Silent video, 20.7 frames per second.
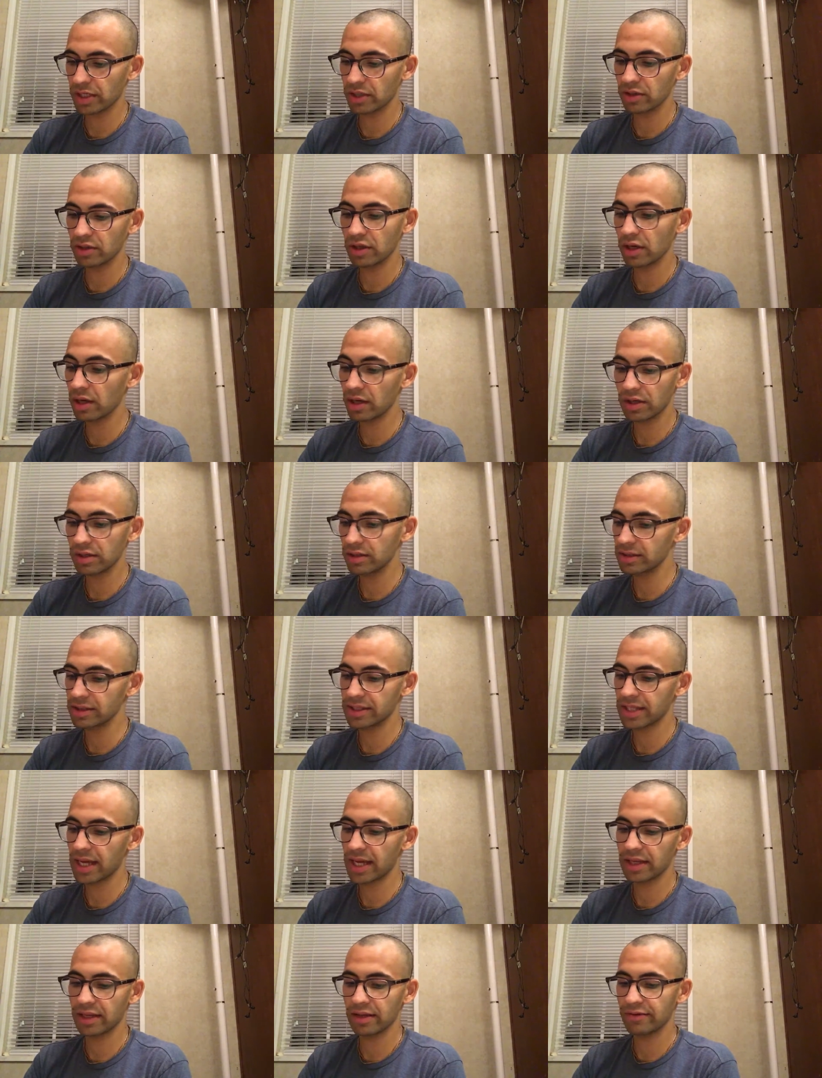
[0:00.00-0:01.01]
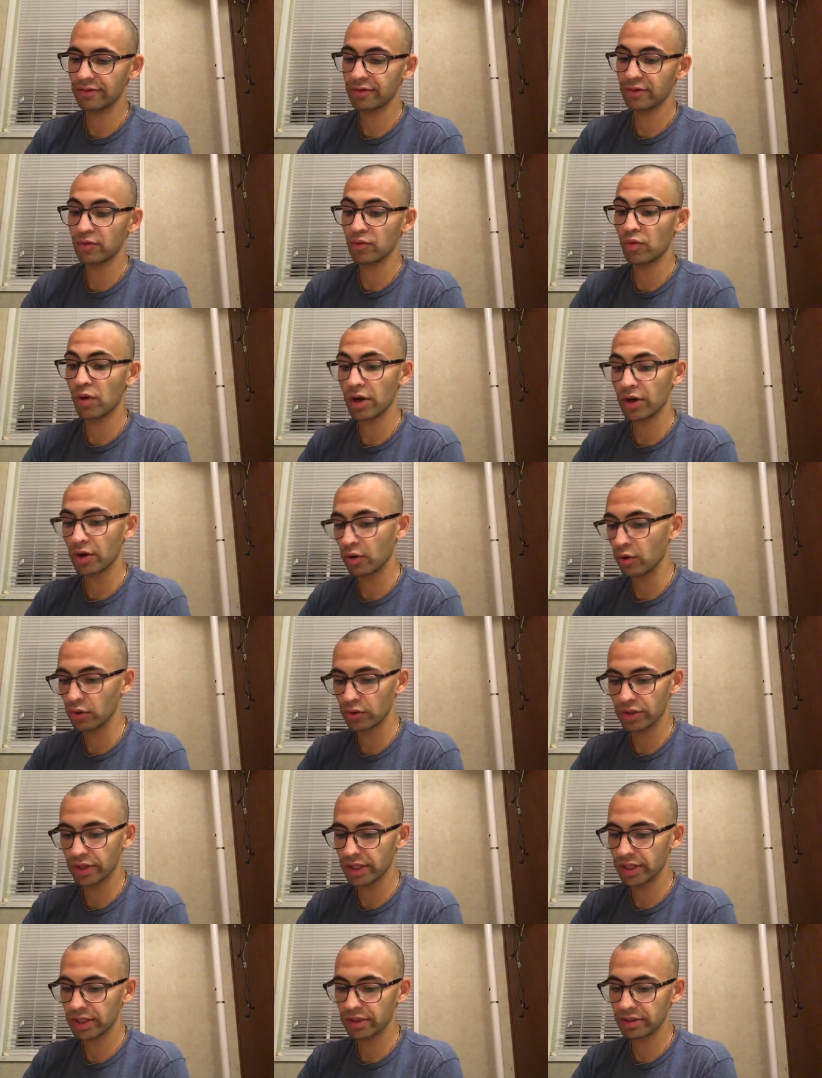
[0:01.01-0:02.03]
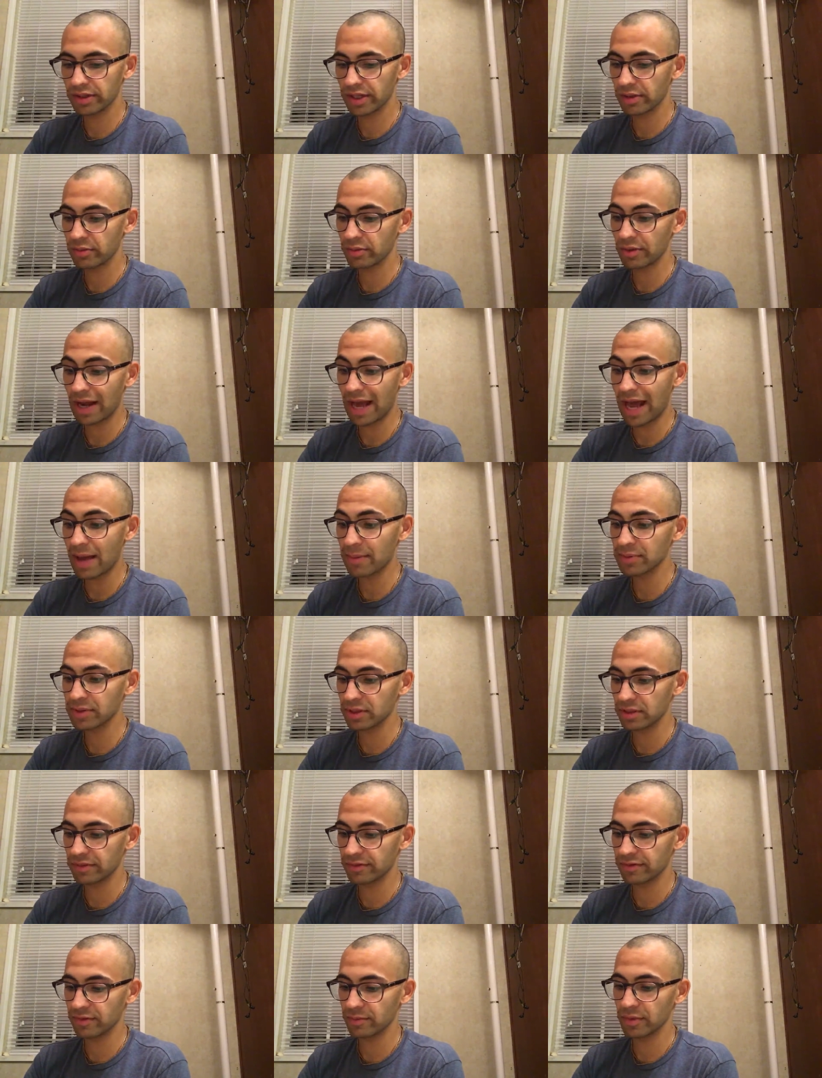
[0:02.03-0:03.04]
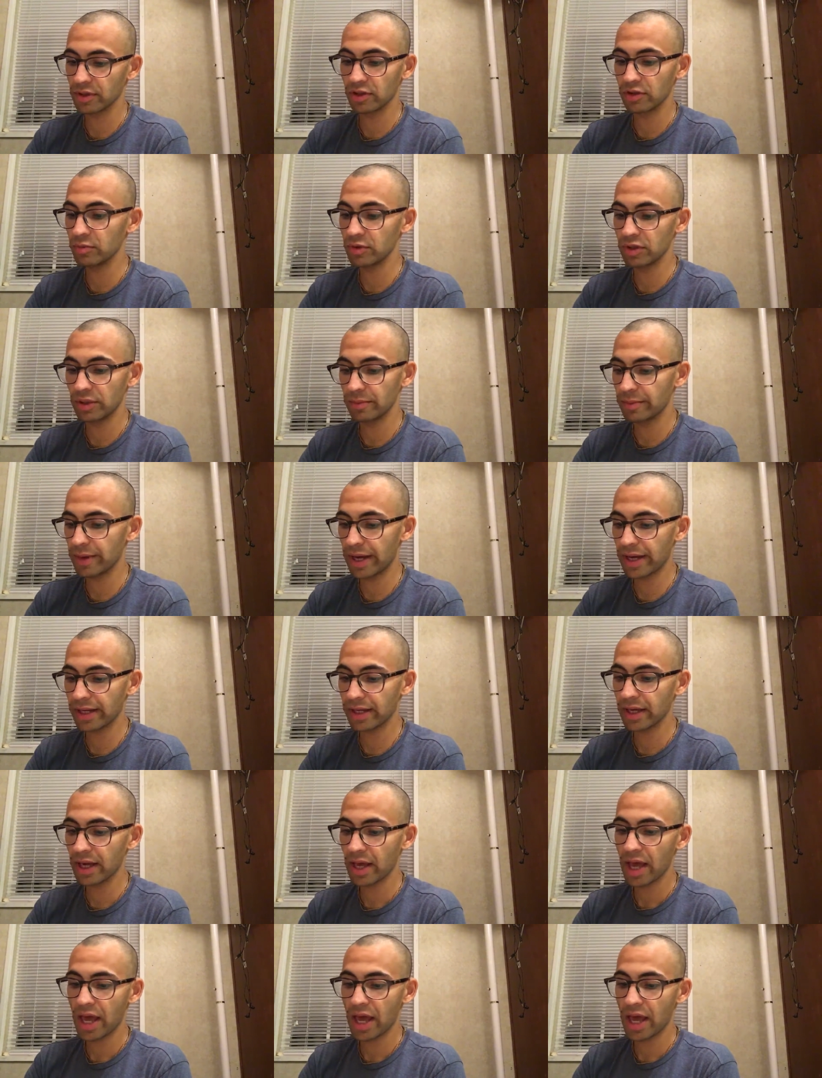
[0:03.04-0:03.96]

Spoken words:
could not understand that for 1 whole year they were absent from the Yamuna bank